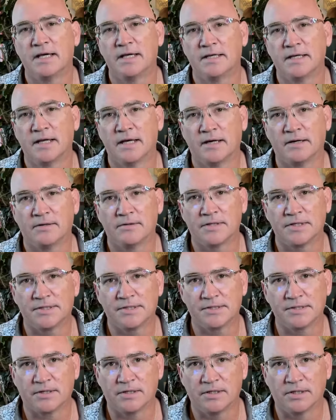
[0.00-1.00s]
Now,
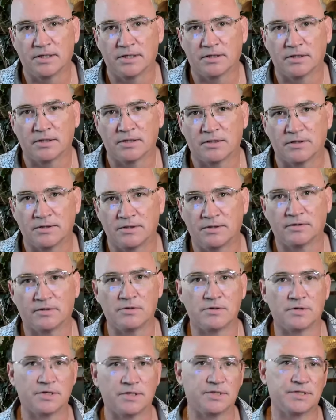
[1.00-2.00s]
this is going to include, of
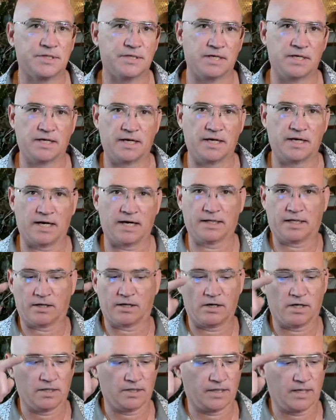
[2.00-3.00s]
course, the Hedeka
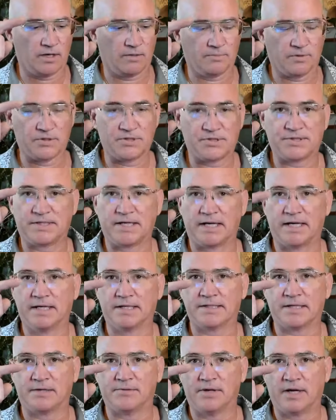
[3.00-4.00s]
Garden Helper
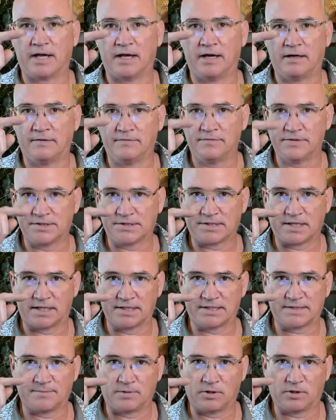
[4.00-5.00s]
stakes that we have, the
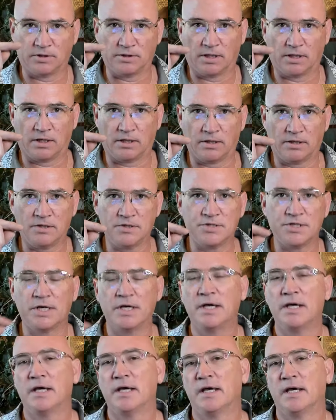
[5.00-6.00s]
size small and large.
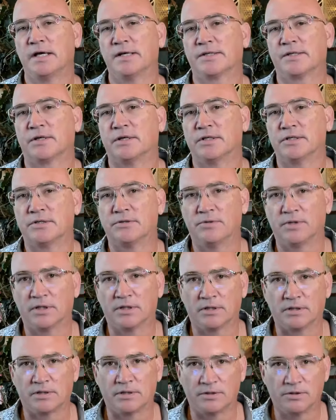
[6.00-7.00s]
It's going to
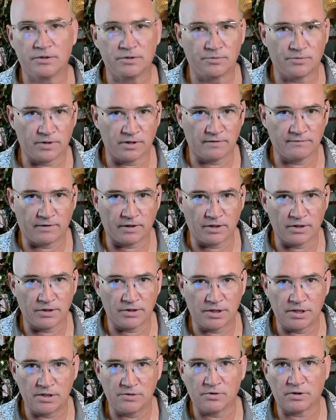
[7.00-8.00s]
include one of our
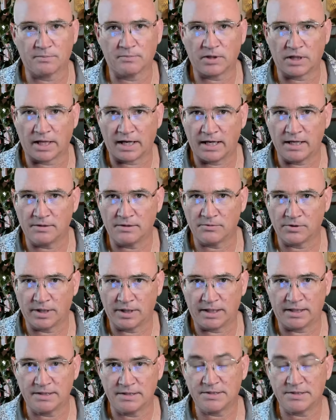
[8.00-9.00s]
newer plant
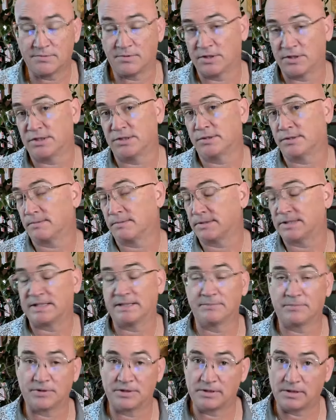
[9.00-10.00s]
rings, which is
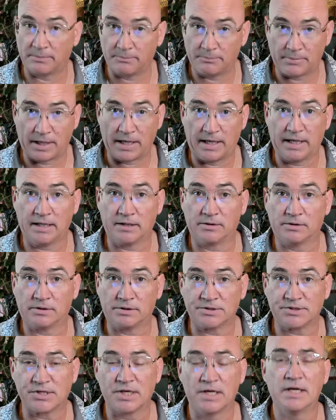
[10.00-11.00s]
simply the
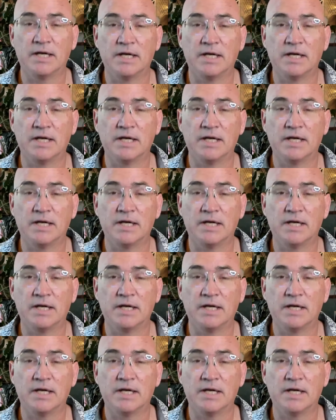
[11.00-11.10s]
bangles.